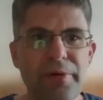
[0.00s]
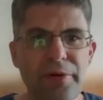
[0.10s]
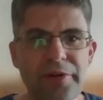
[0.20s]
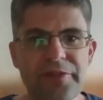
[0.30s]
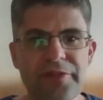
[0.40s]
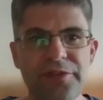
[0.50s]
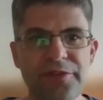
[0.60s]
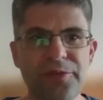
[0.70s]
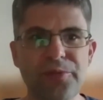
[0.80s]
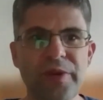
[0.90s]

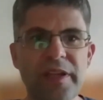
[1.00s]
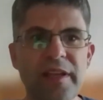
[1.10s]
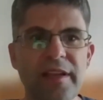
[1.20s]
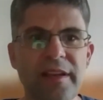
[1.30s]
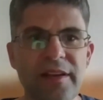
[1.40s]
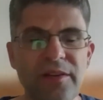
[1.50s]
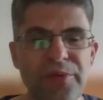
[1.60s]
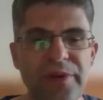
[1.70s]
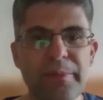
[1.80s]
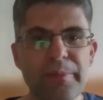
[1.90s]
person
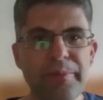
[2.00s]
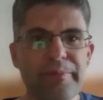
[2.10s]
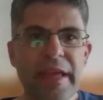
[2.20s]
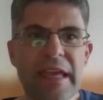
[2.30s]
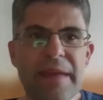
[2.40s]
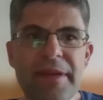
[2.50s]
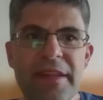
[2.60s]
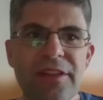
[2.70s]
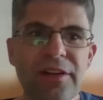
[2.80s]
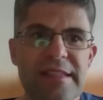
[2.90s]
will maybe
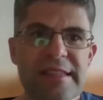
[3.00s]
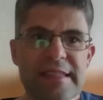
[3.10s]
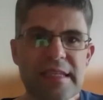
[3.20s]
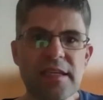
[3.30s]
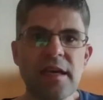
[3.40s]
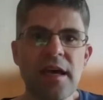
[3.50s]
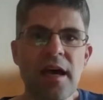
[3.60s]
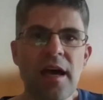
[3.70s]
not see